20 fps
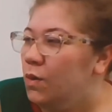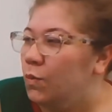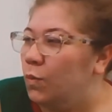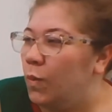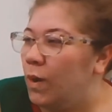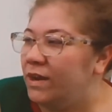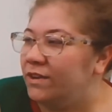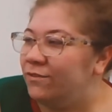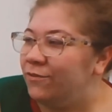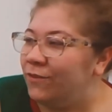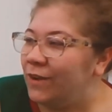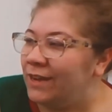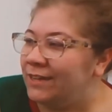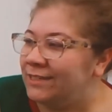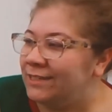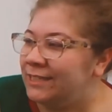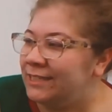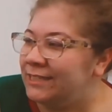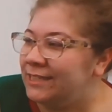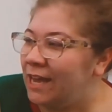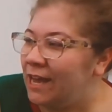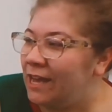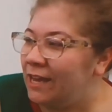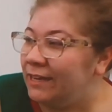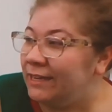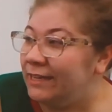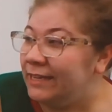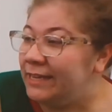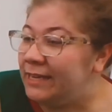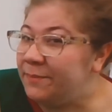One frosty
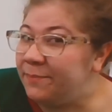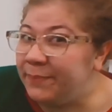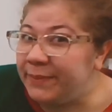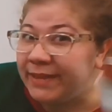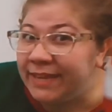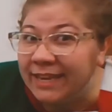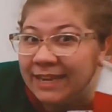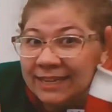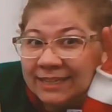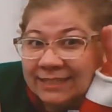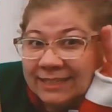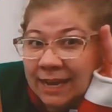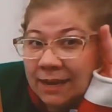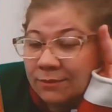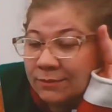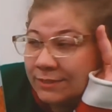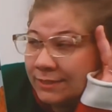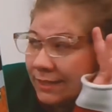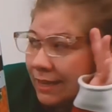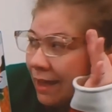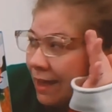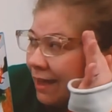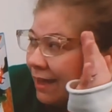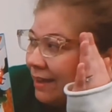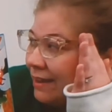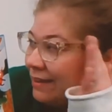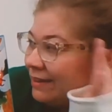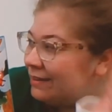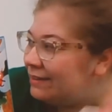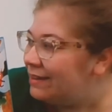dawn, he peeked
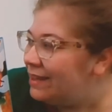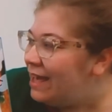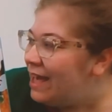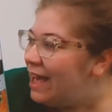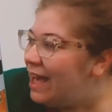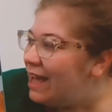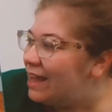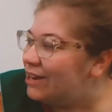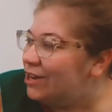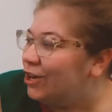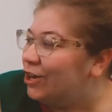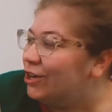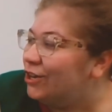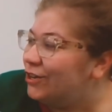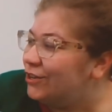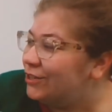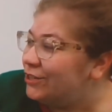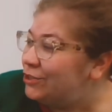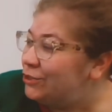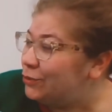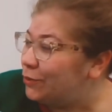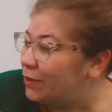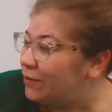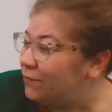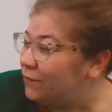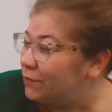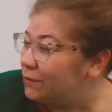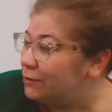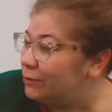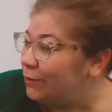outside and heard a
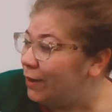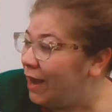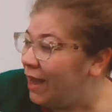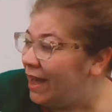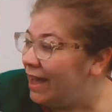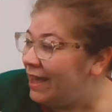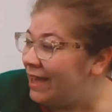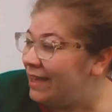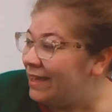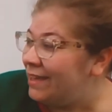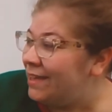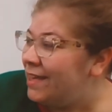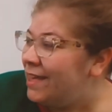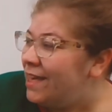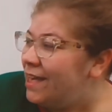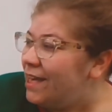joyful cry.